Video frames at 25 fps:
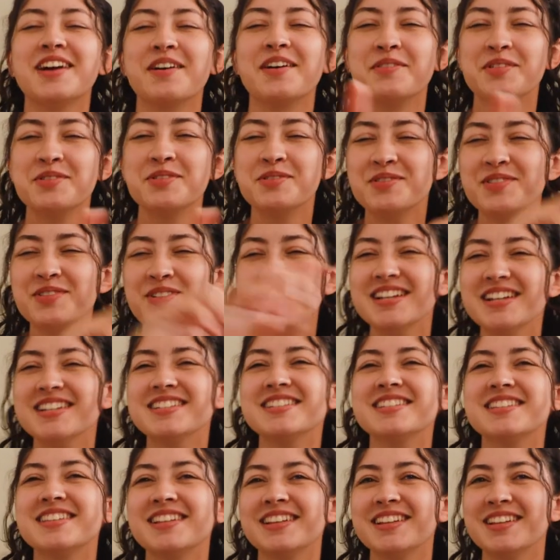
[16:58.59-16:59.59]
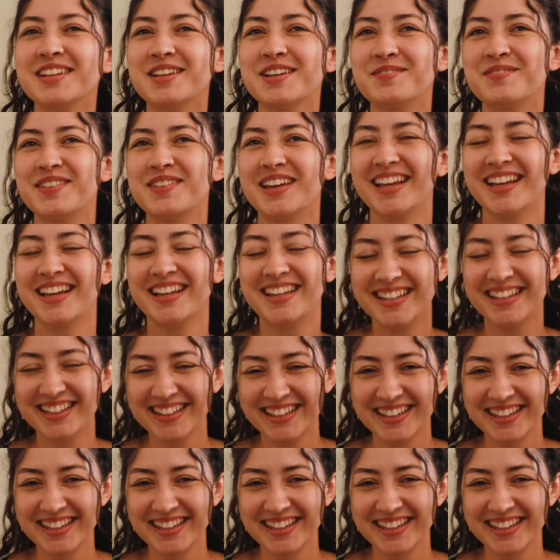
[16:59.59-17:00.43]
I would reach the limit.